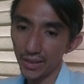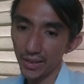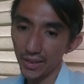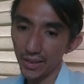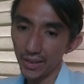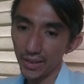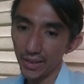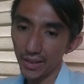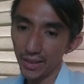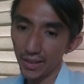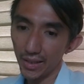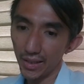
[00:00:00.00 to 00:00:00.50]

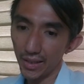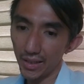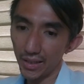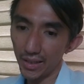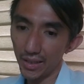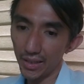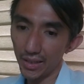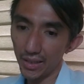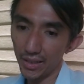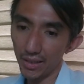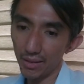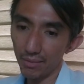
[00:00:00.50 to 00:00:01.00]

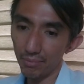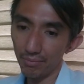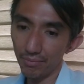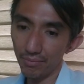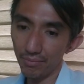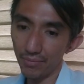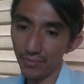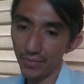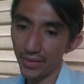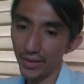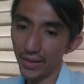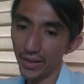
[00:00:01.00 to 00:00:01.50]
There
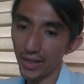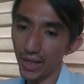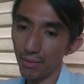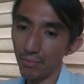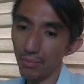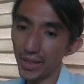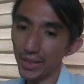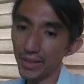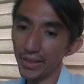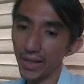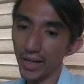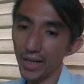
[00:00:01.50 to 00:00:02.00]
are many
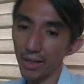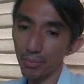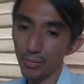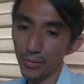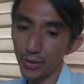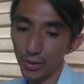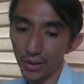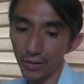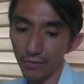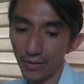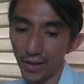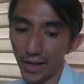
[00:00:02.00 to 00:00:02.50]
air
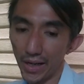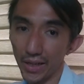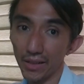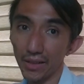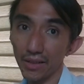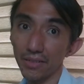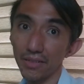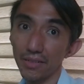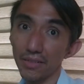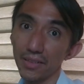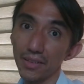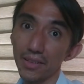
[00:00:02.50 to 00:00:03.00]

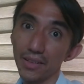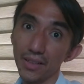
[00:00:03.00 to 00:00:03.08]
purifiers